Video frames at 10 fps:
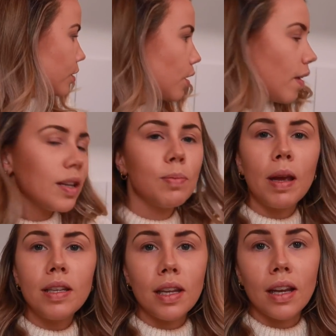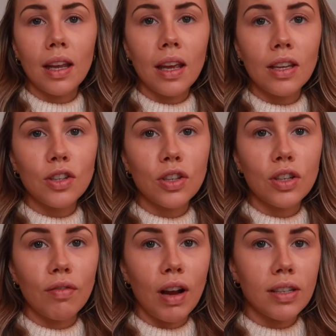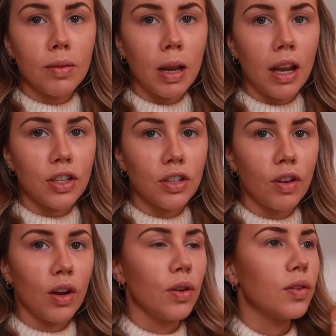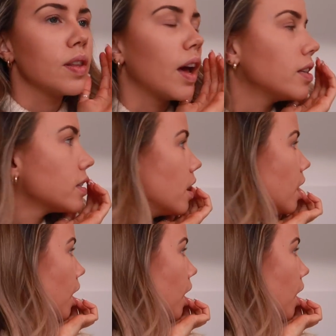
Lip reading: So that's basically just a random collection of clothes that